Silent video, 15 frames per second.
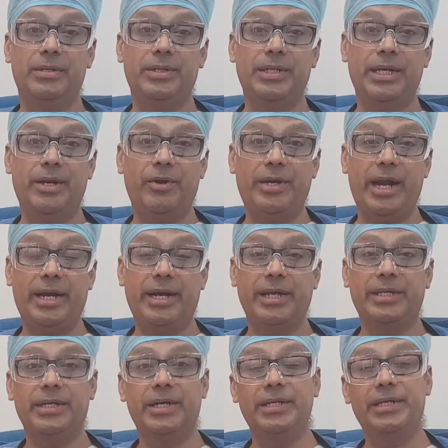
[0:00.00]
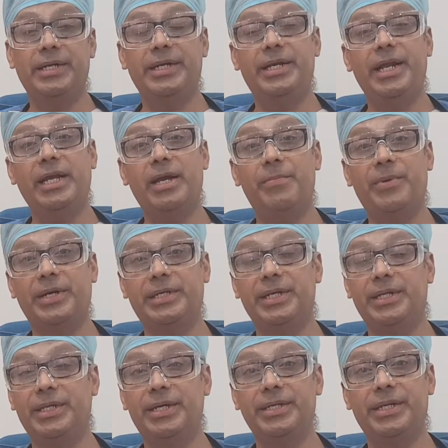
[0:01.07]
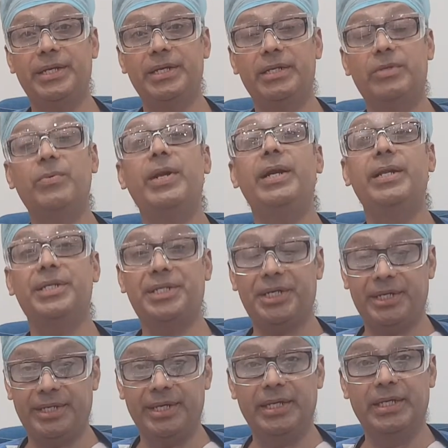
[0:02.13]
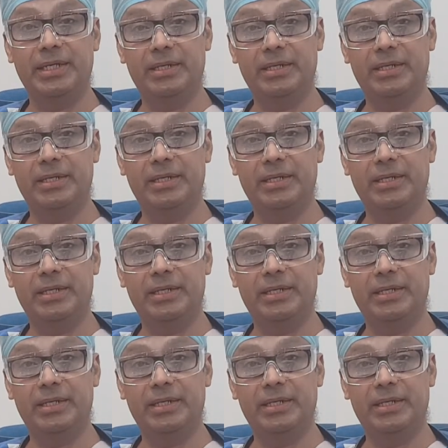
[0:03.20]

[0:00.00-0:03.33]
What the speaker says: Stereotactic surgery, decompression surgery, it's very distressing.